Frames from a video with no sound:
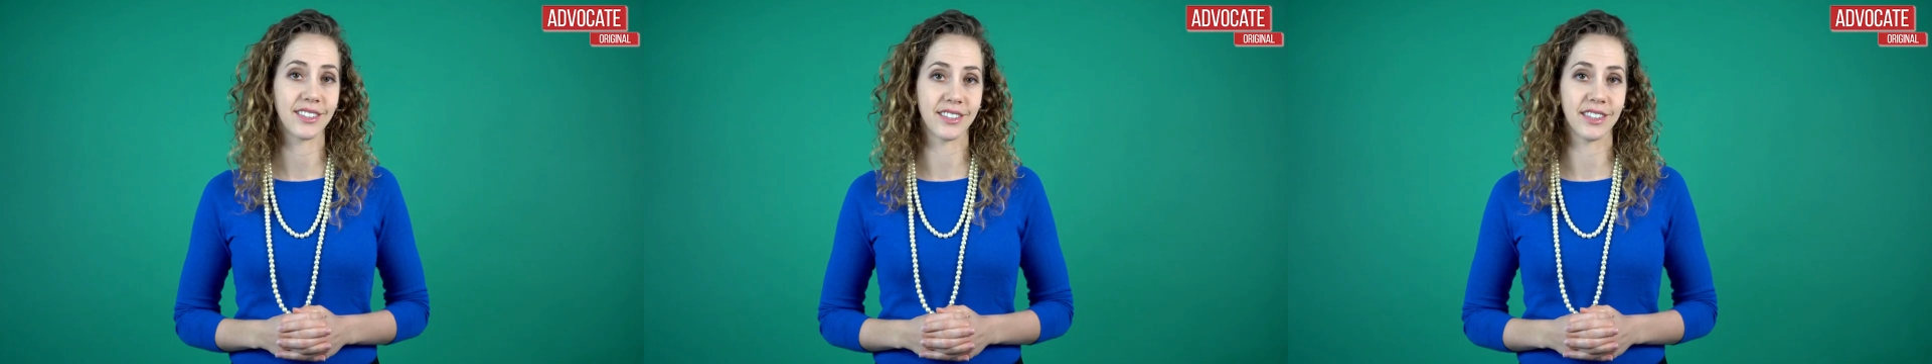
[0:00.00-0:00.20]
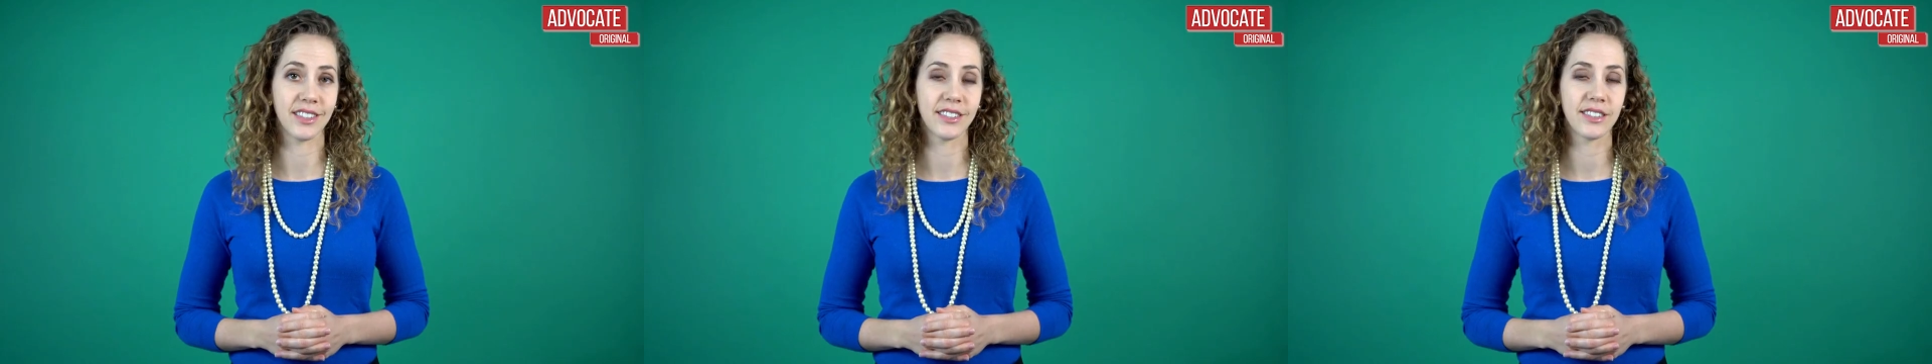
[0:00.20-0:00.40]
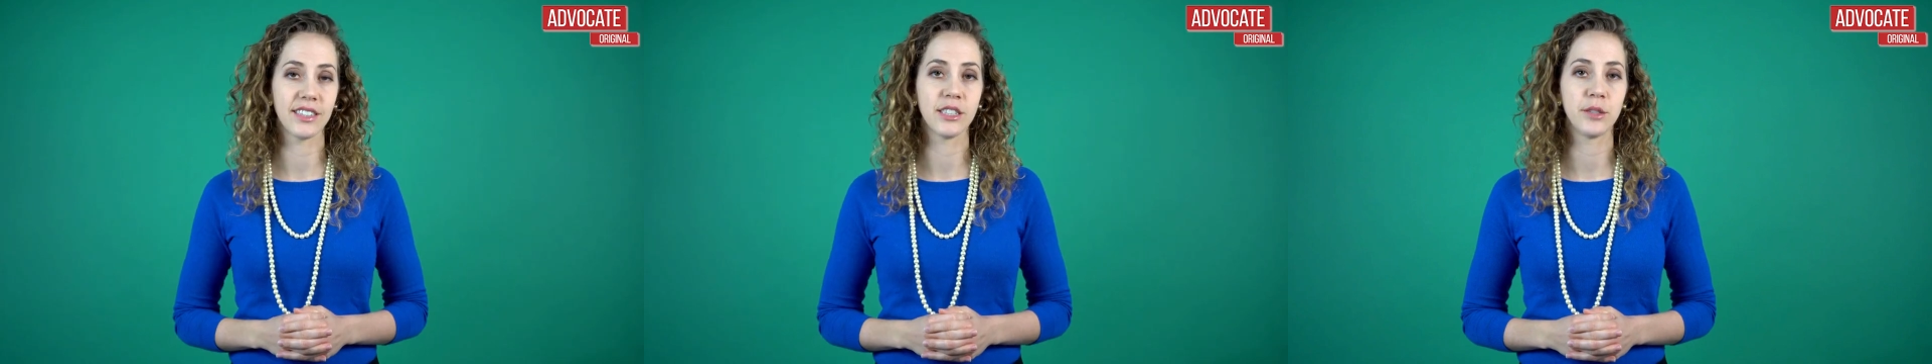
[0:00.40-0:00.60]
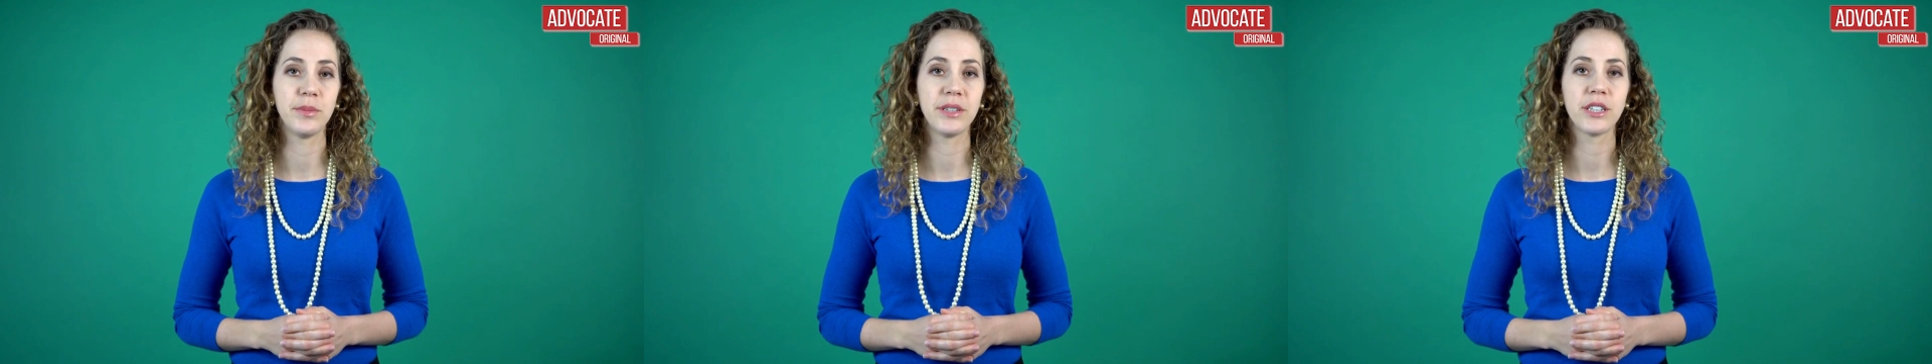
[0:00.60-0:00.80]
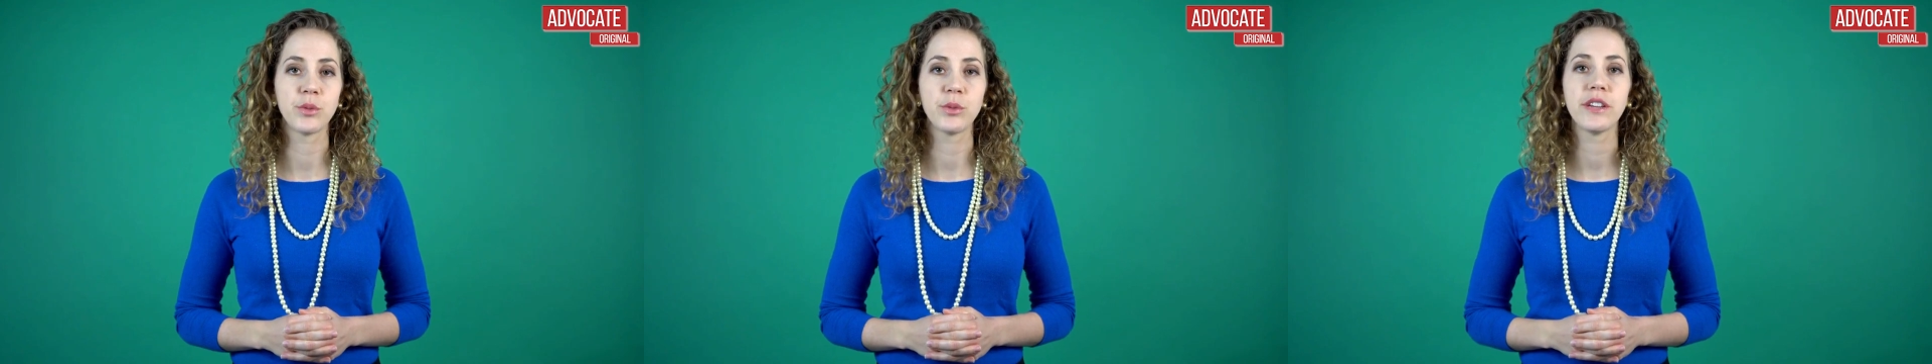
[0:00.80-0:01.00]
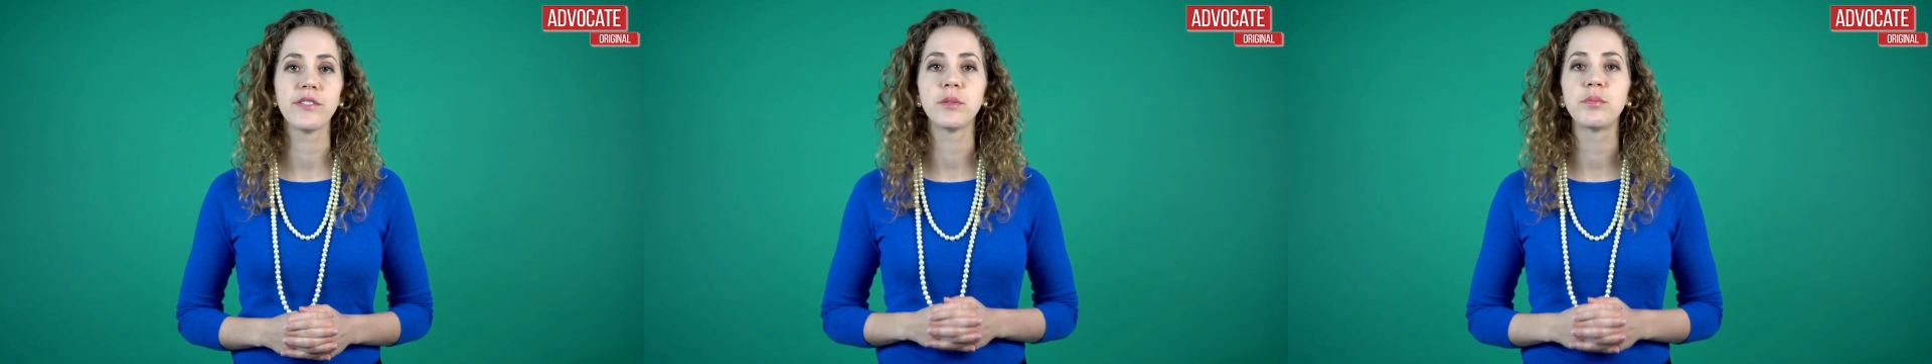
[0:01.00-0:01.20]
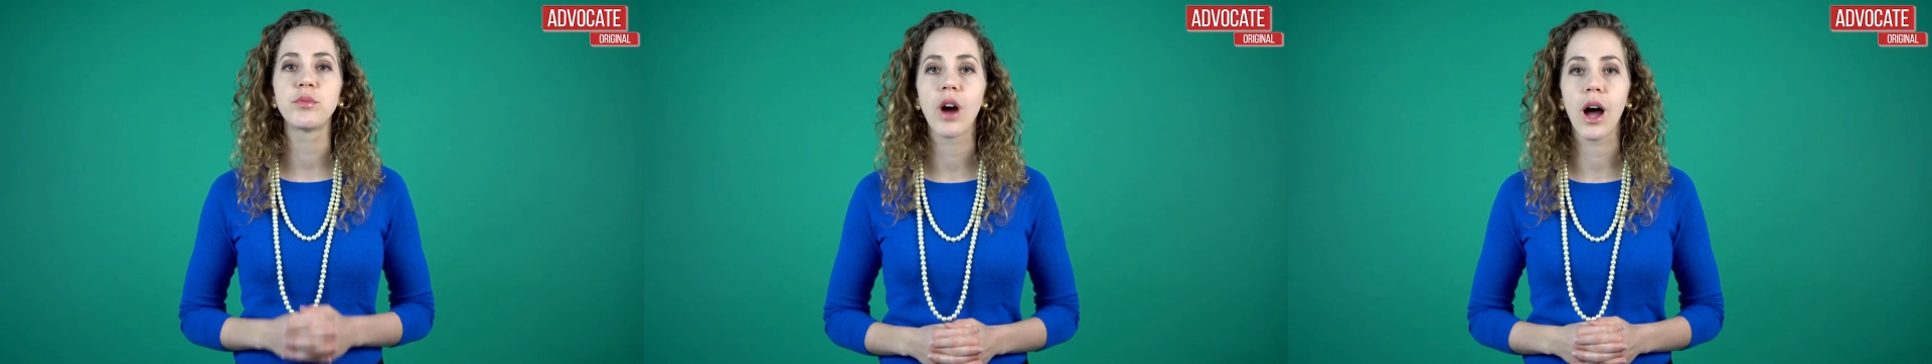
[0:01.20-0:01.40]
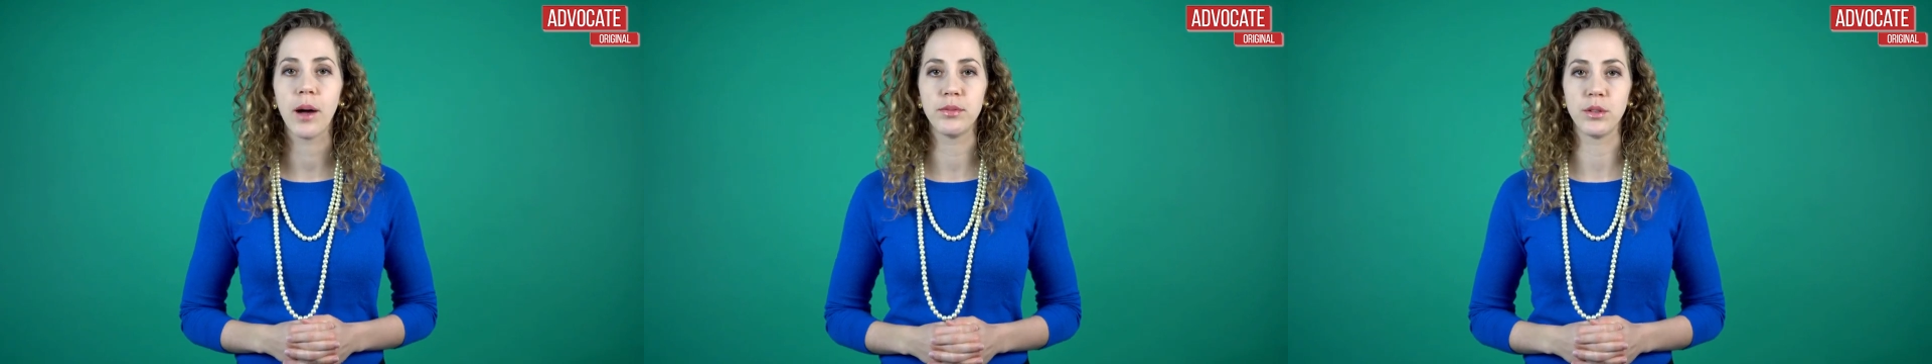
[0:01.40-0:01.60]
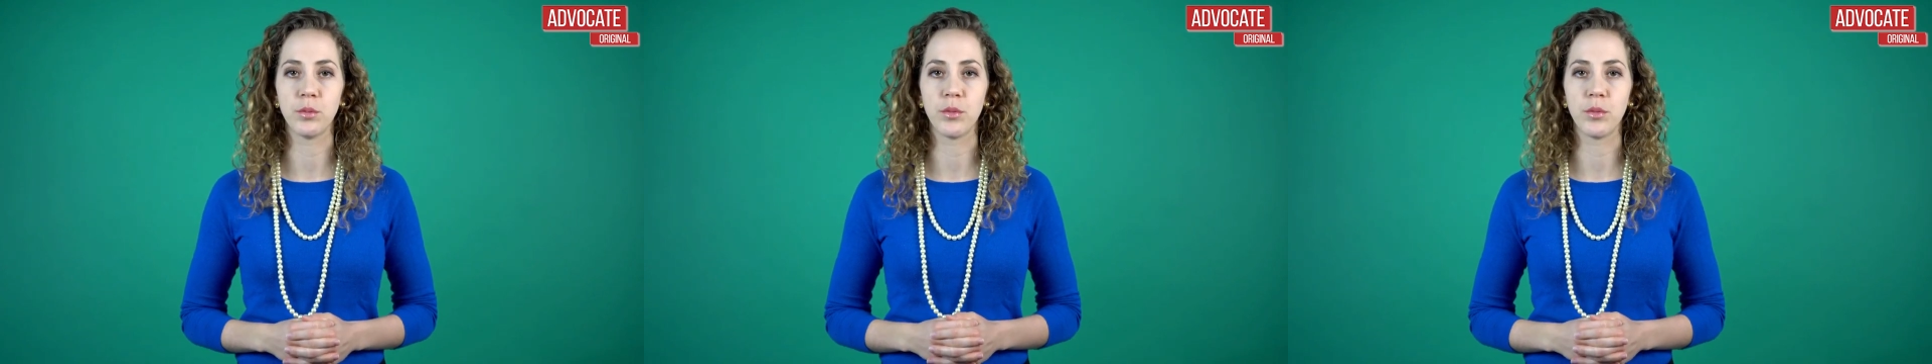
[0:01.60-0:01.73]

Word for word: exists is because we have a problem